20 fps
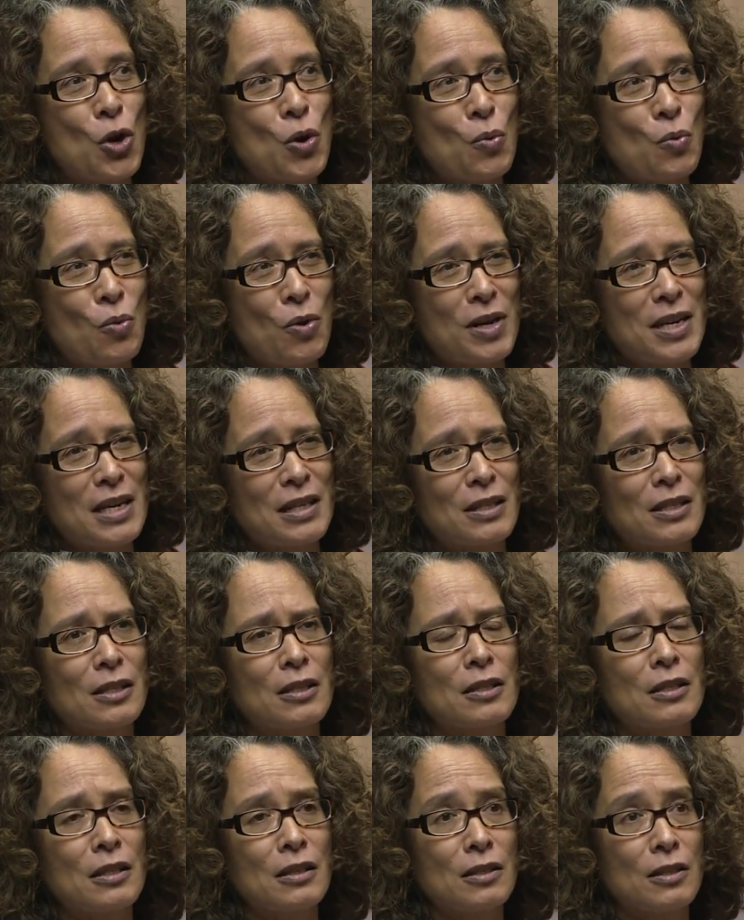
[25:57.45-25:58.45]
One
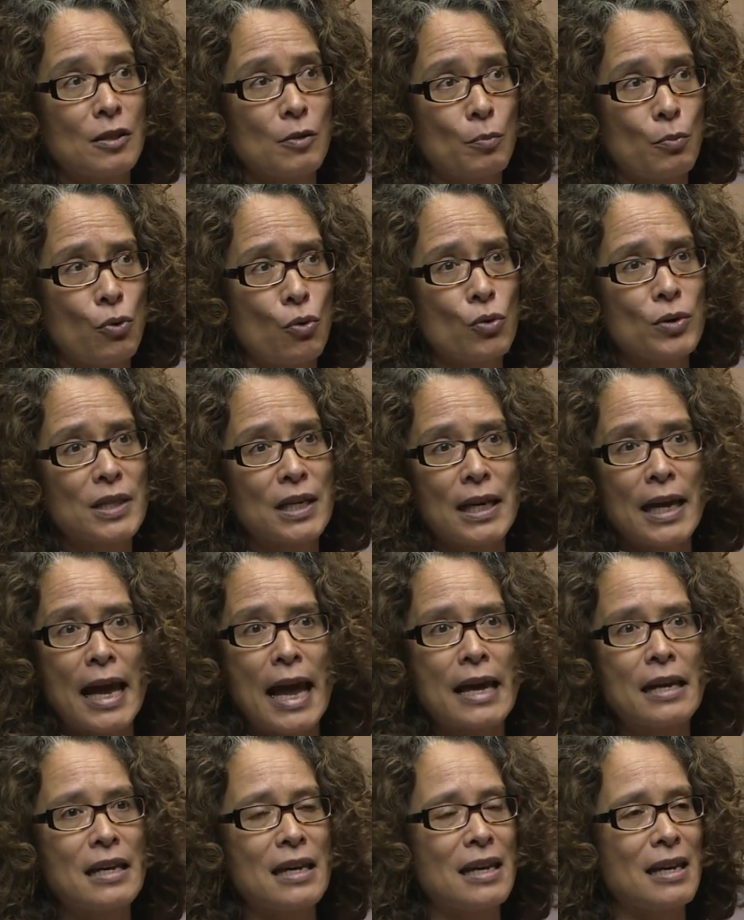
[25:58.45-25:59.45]
is supporting
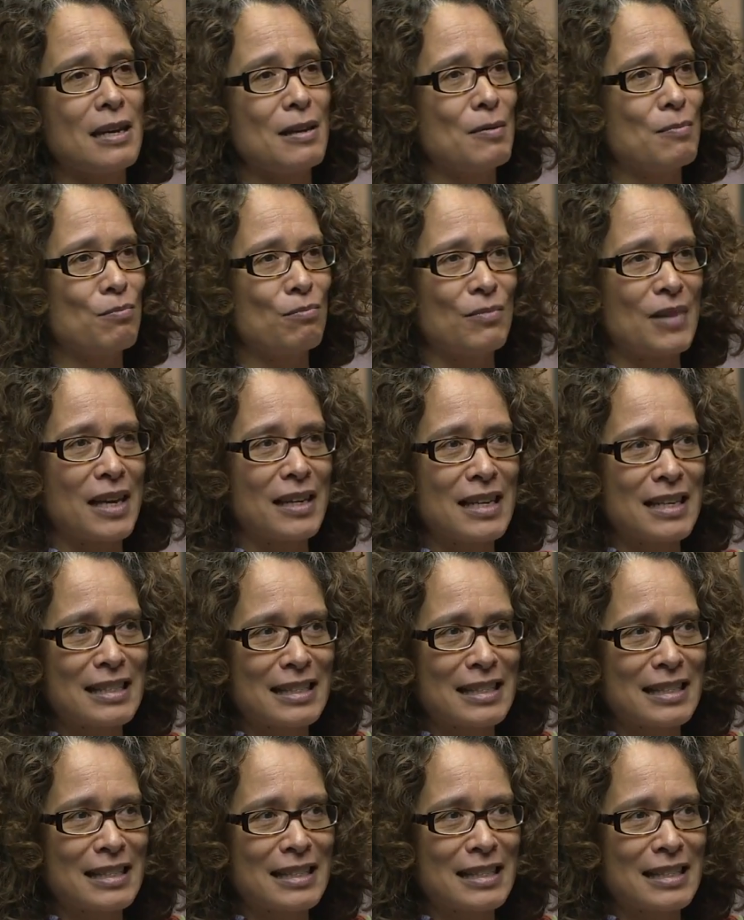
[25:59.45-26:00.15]
any